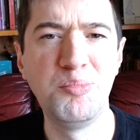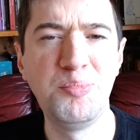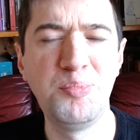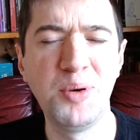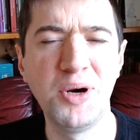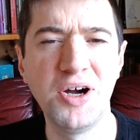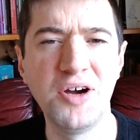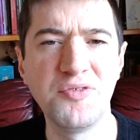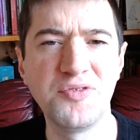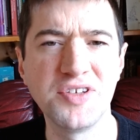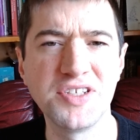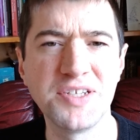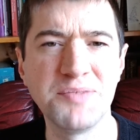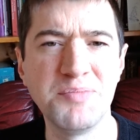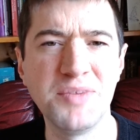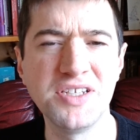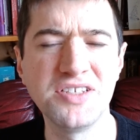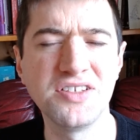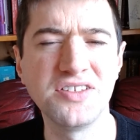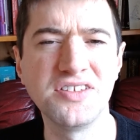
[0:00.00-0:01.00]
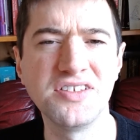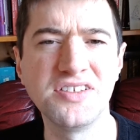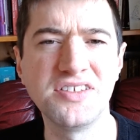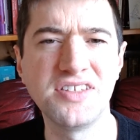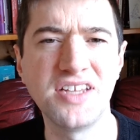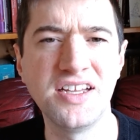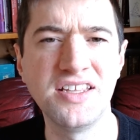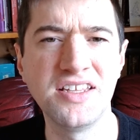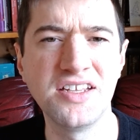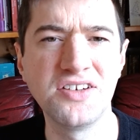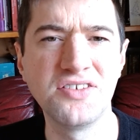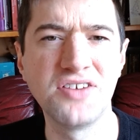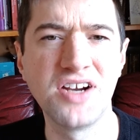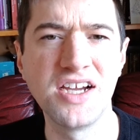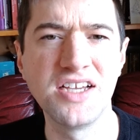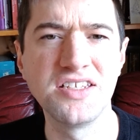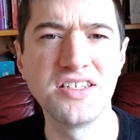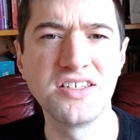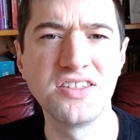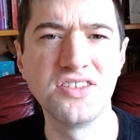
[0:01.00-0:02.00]
But if there's a misunderstanding
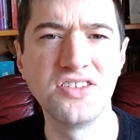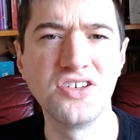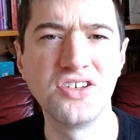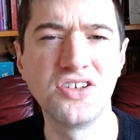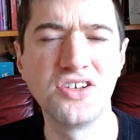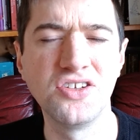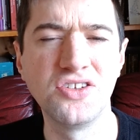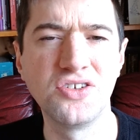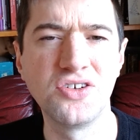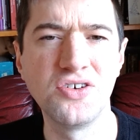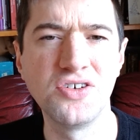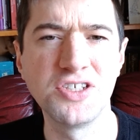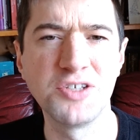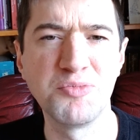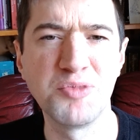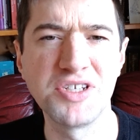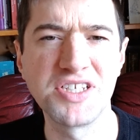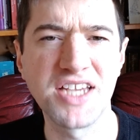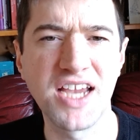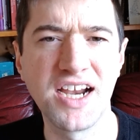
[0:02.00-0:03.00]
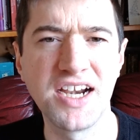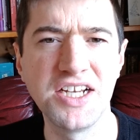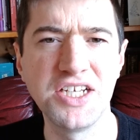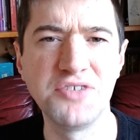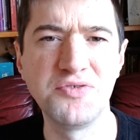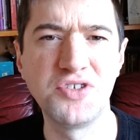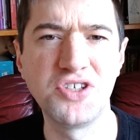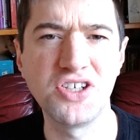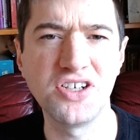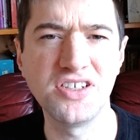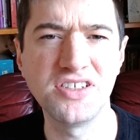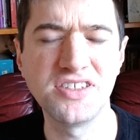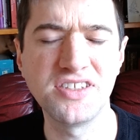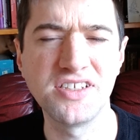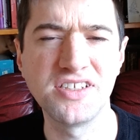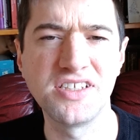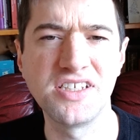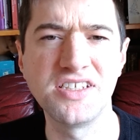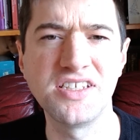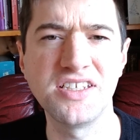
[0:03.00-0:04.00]
rising that could cause a miscarriage of
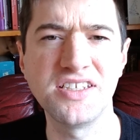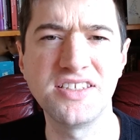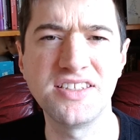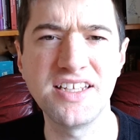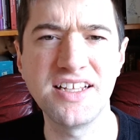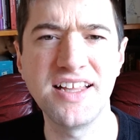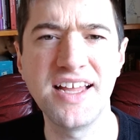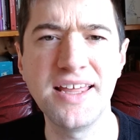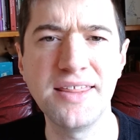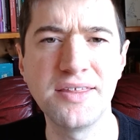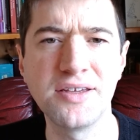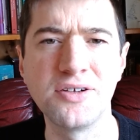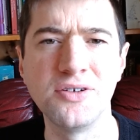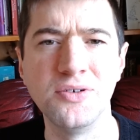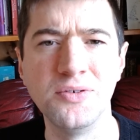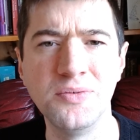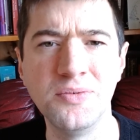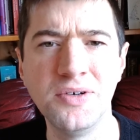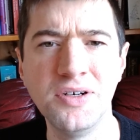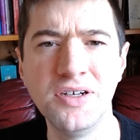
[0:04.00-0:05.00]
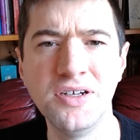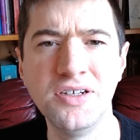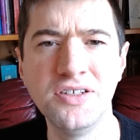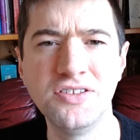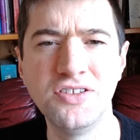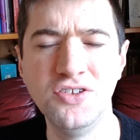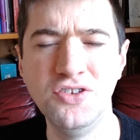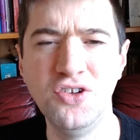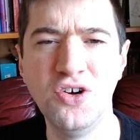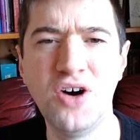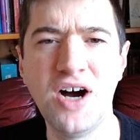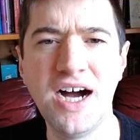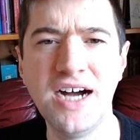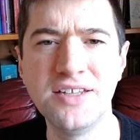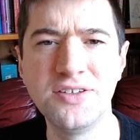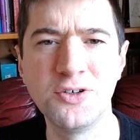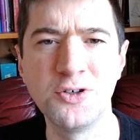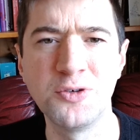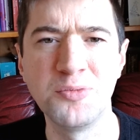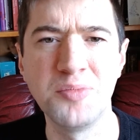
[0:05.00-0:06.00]
justice, is it still ethical to not
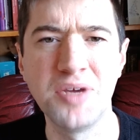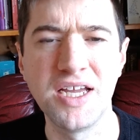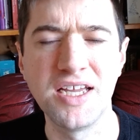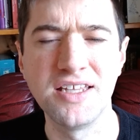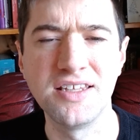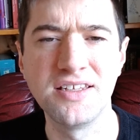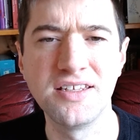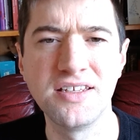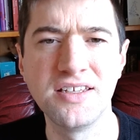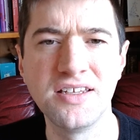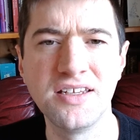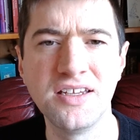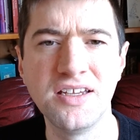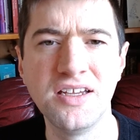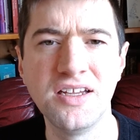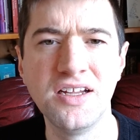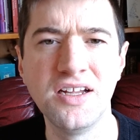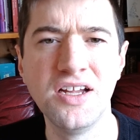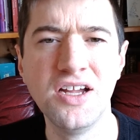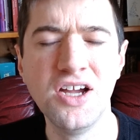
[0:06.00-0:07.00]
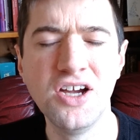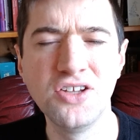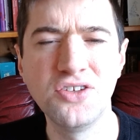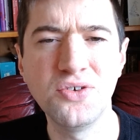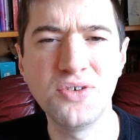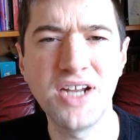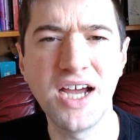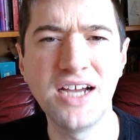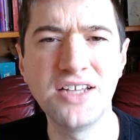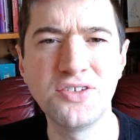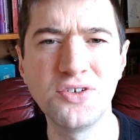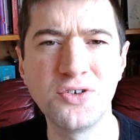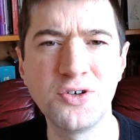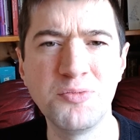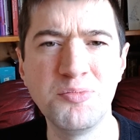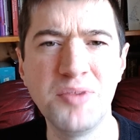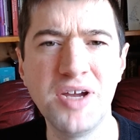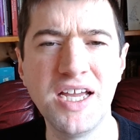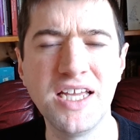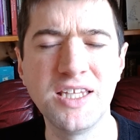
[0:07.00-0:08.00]
add or omit? Don't add or
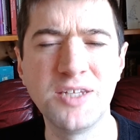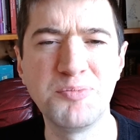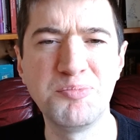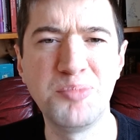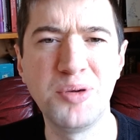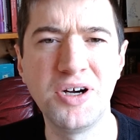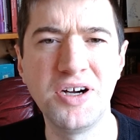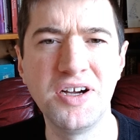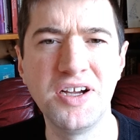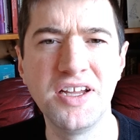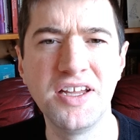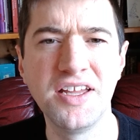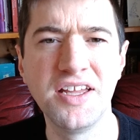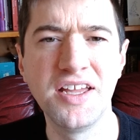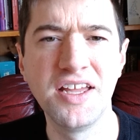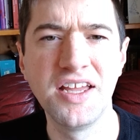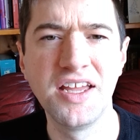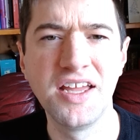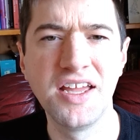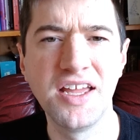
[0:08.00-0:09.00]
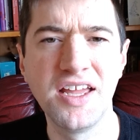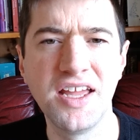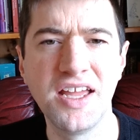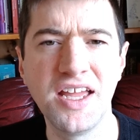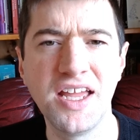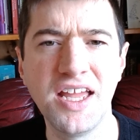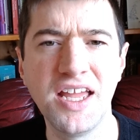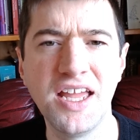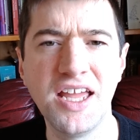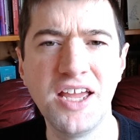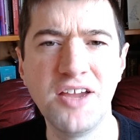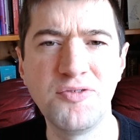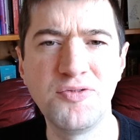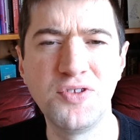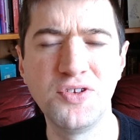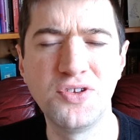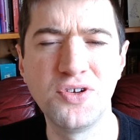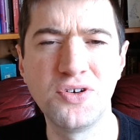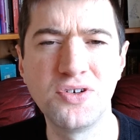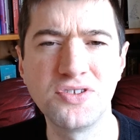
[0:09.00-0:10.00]
omit, but if
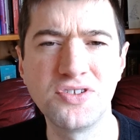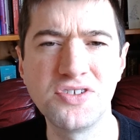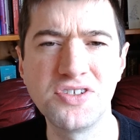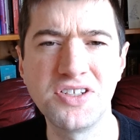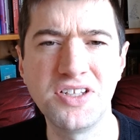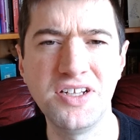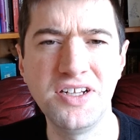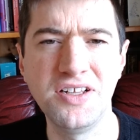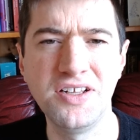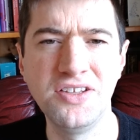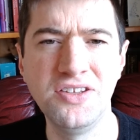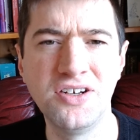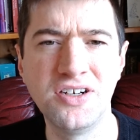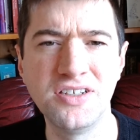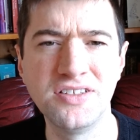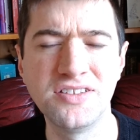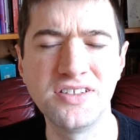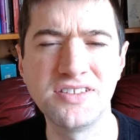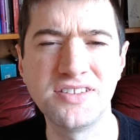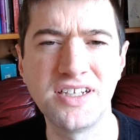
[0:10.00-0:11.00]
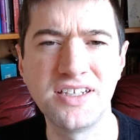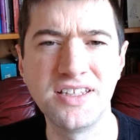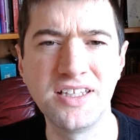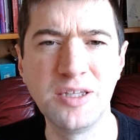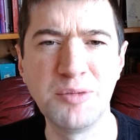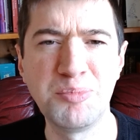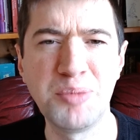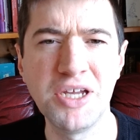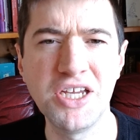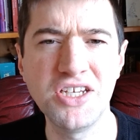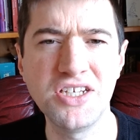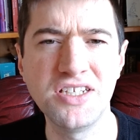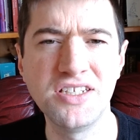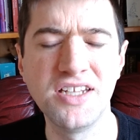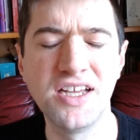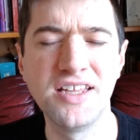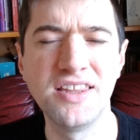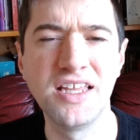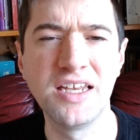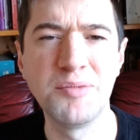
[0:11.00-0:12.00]
the doctor's clearly not understanding the patient
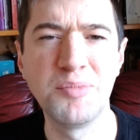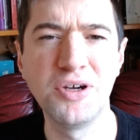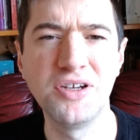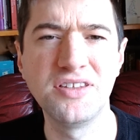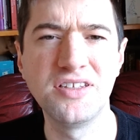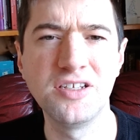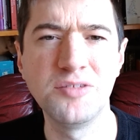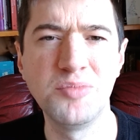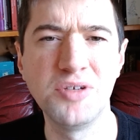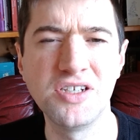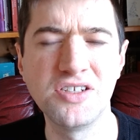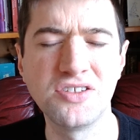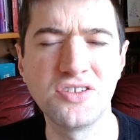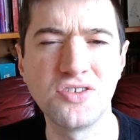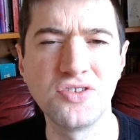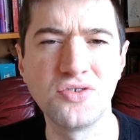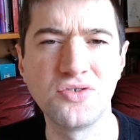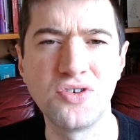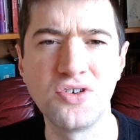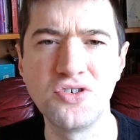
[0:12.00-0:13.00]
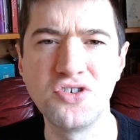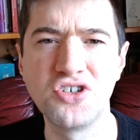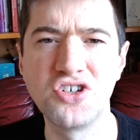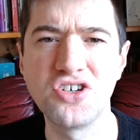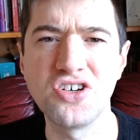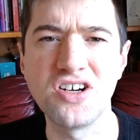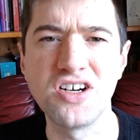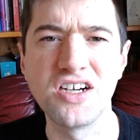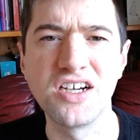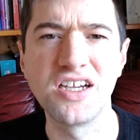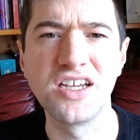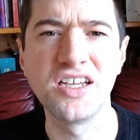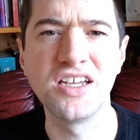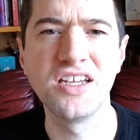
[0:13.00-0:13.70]
and they're about to administer the wrong drug,